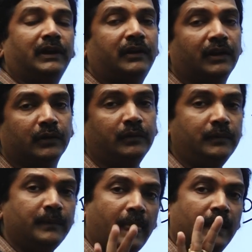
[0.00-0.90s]
need to give
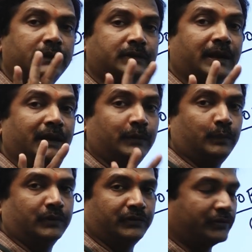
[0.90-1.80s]
3
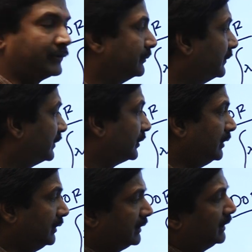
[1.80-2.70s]
inputs.
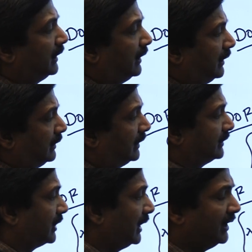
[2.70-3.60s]
So, the
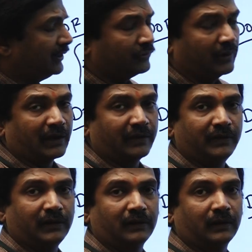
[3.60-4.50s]
3 links we are
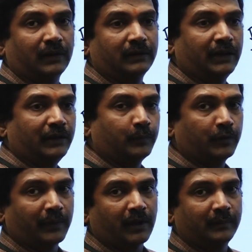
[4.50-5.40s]
giving the
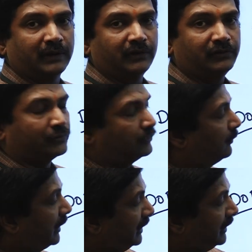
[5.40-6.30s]
input parameters,
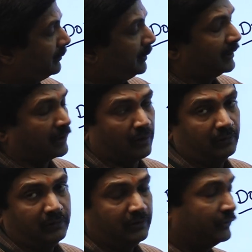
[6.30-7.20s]
1 link may be
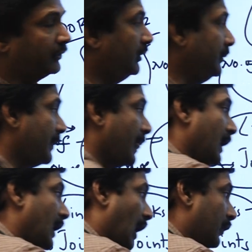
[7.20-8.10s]
ground. So,
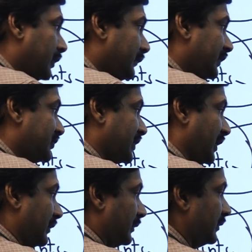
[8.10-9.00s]
out of this
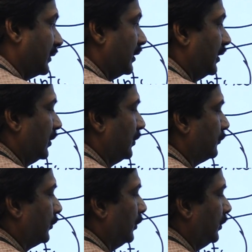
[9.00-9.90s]
10,
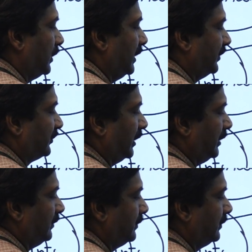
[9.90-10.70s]
4 links are,